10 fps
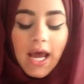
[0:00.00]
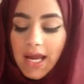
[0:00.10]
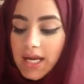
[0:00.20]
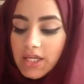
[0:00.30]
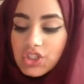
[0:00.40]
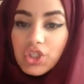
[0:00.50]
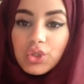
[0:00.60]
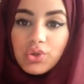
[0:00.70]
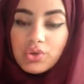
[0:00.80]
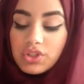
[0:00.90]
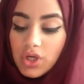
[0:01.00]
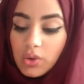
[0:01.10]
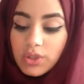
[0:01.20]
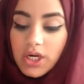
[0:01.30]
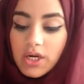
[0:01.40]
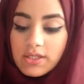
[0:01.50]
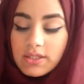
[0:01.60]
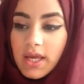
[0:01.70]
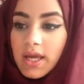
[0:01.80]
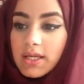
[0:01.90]
I like to use
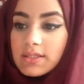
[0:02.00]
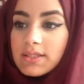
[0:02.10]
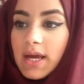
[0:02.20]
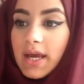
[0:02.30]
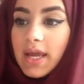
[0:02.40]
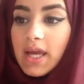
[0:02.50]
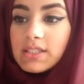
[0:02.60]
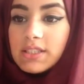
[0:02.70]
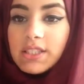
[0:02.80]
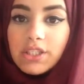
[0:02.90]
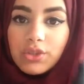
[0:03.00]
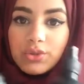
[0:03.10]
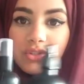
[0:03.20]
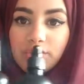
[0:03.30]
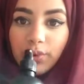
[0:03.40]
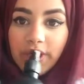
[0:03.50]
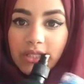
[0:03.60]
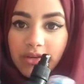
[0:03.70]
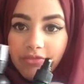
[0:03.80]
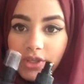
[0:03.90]
toners, and I actually use
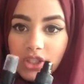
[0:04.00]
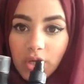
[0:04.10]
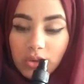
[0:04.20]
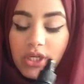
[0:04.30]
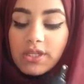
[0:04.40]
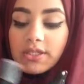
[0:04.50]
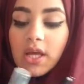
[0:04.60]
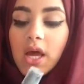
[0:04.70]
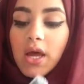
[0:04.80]
3 different toners.